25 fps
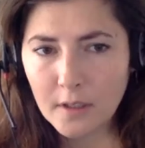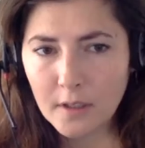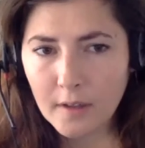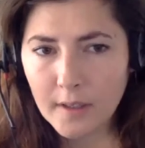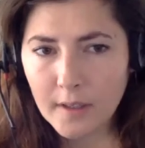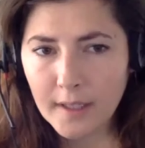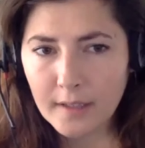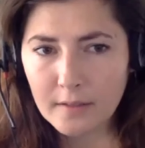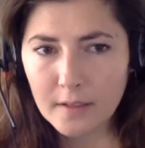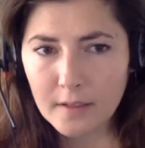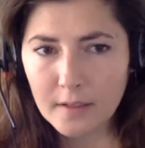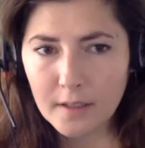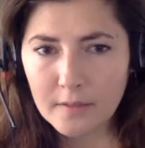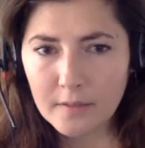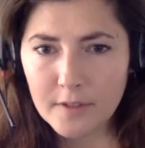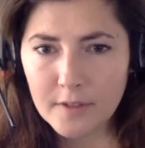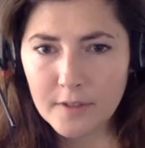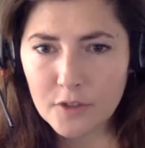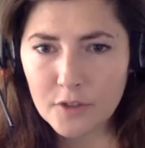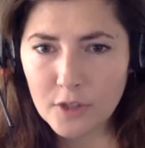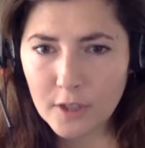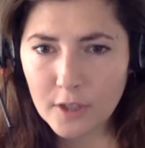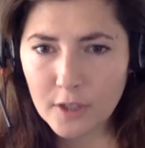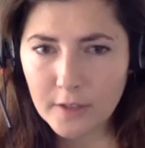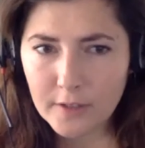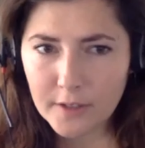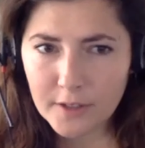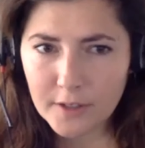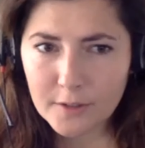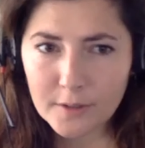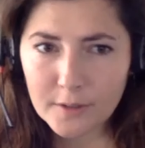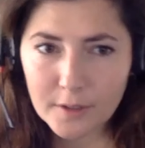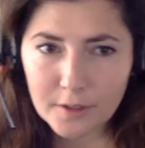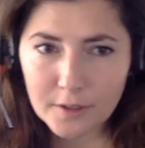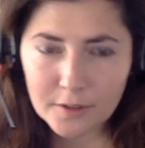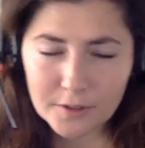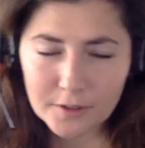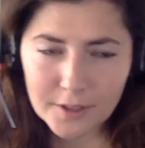And I love the chart that you
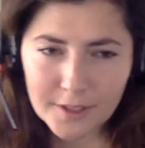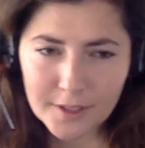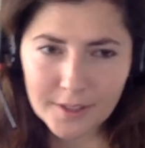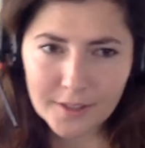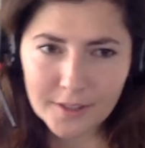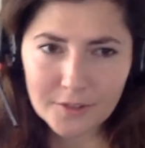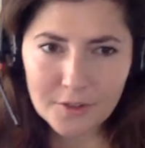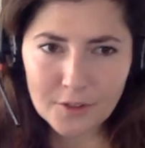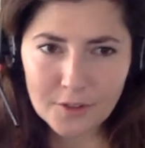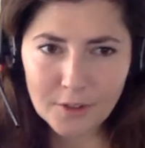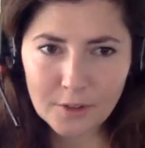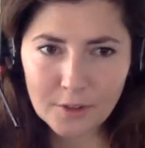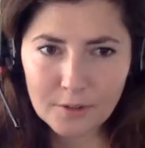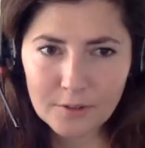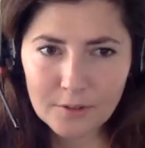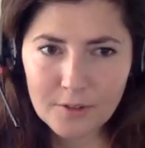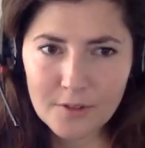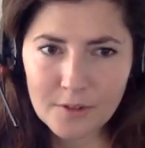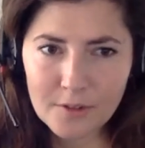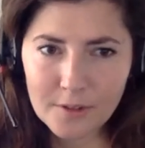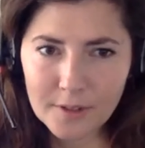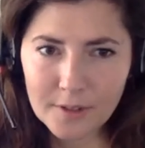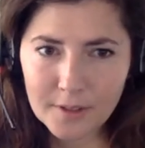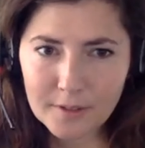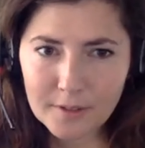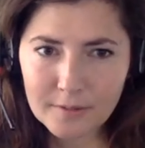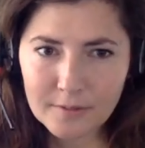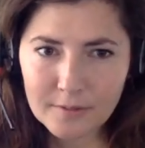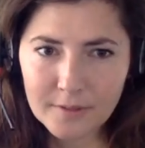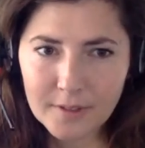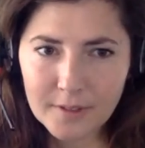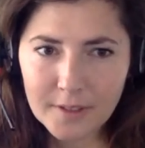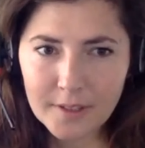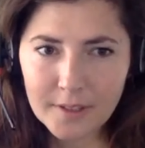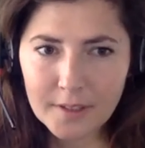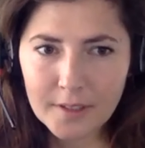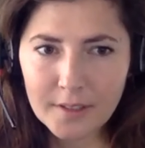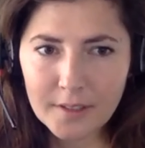included that showed sort of
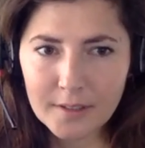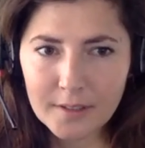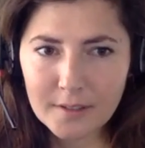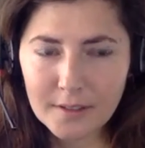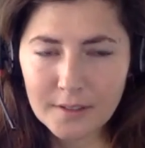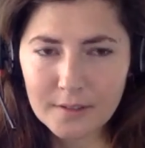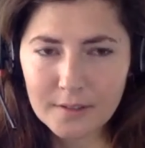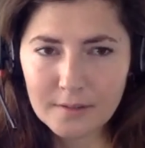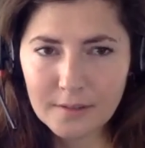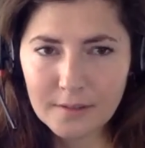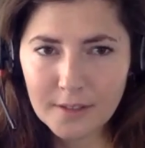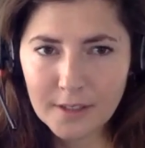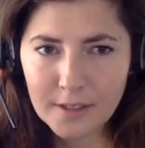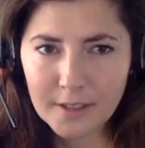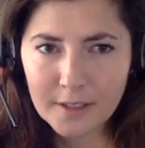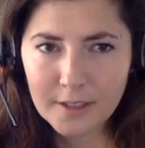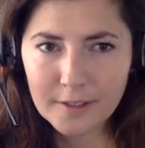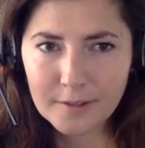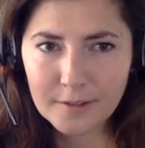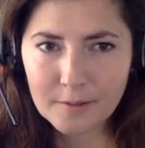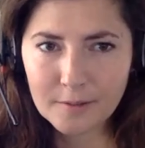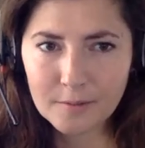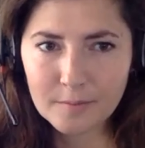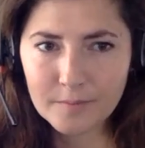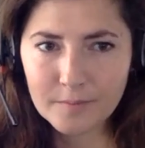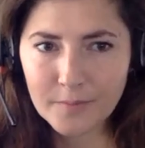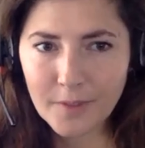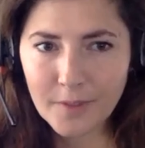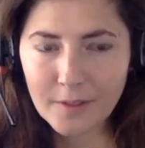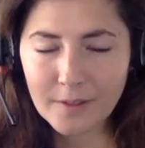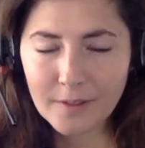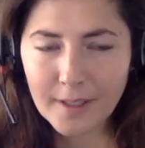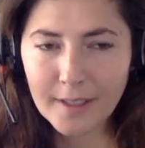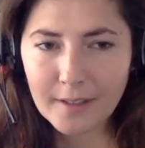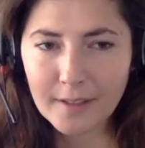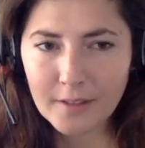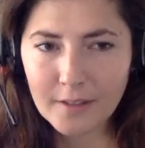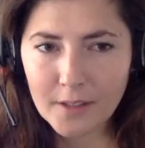the
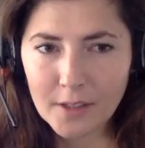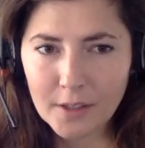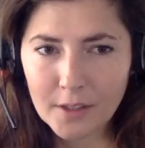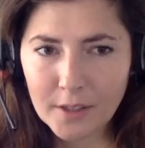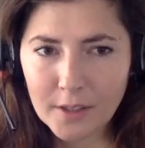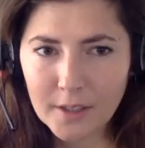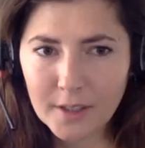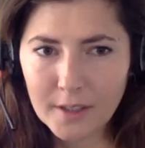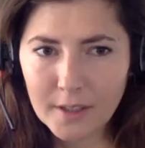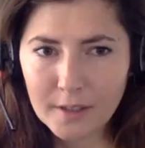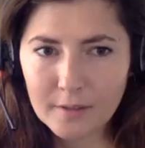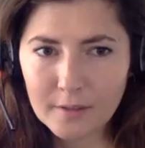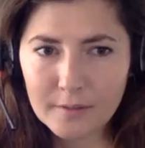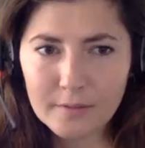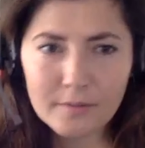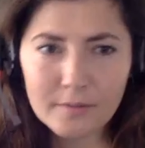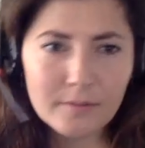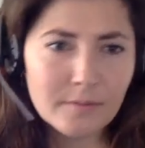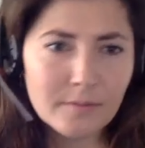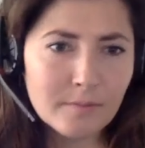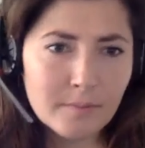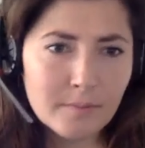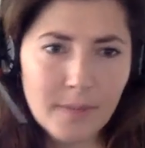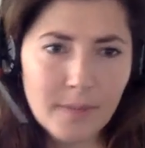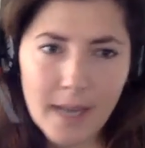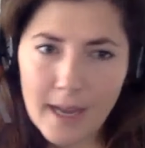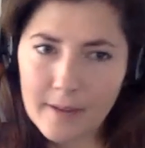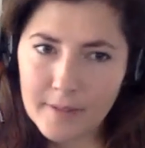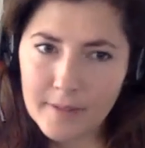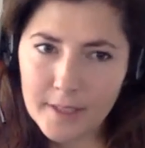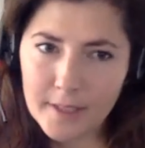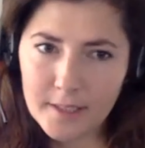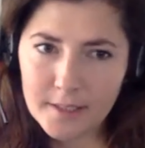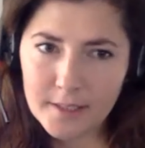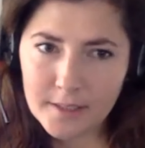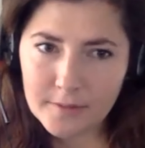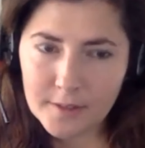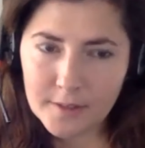likelihood of
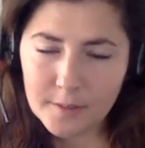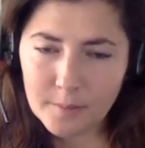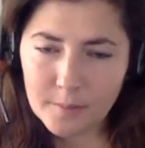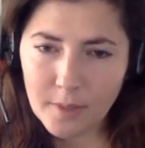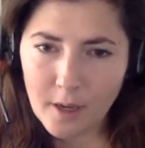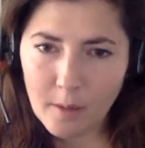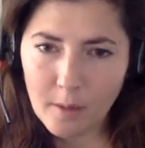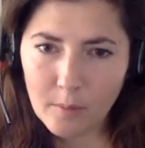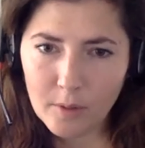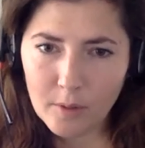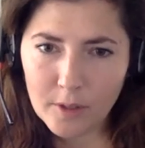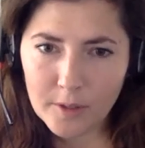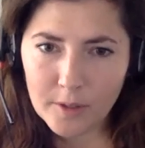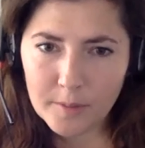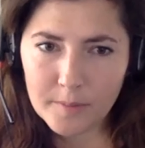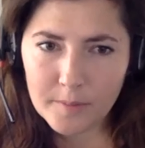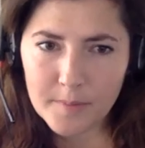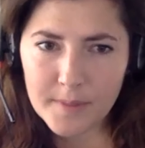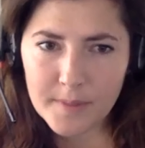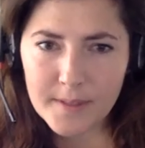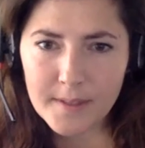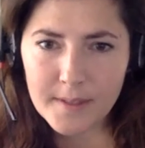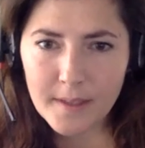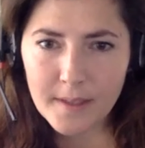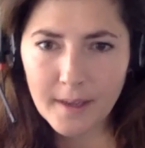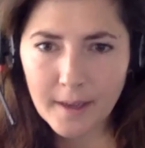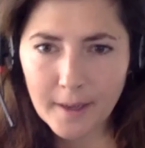having different problems.